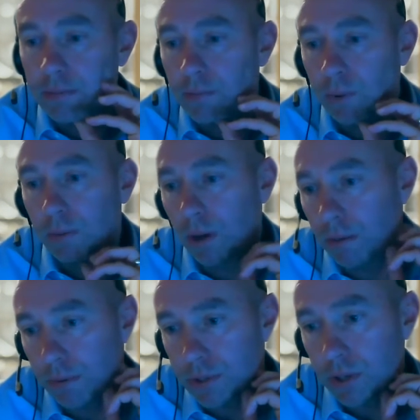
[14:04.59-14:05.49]
we
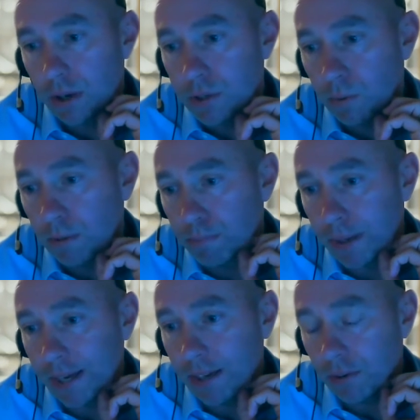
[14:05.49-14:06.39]
work with Sizewell
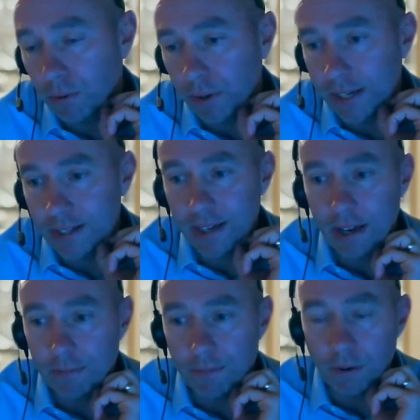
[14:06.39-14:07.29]
B or
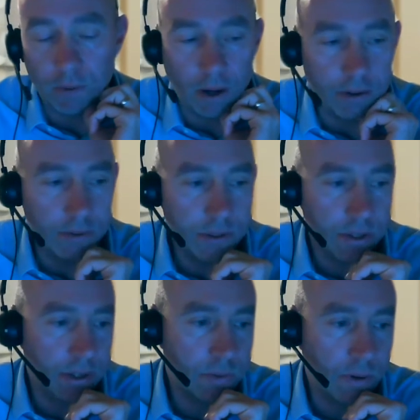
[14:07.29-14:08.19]
EDF, who own
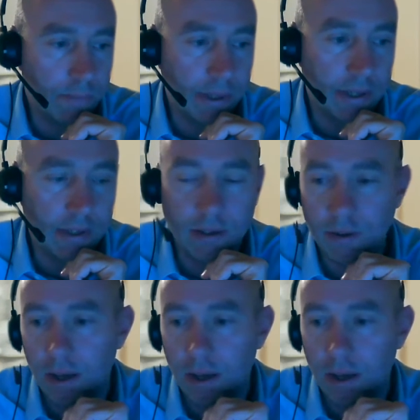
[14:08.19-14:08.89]
Sizewell B.